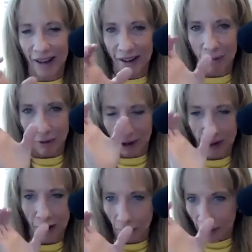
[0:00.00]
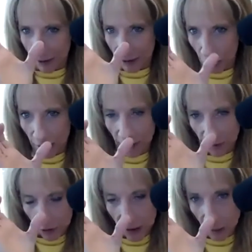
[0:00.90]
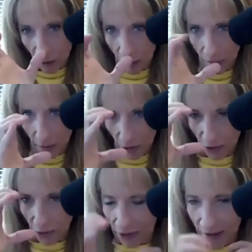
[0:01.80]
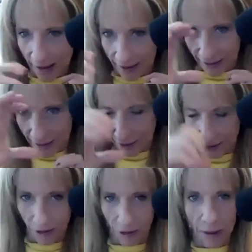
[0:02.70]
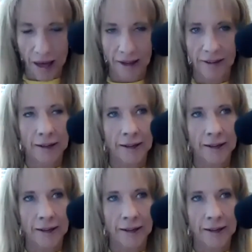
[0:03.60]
I can't remember what they're called anymore, because I don't do that anymore, but those little snacks, in the little bags,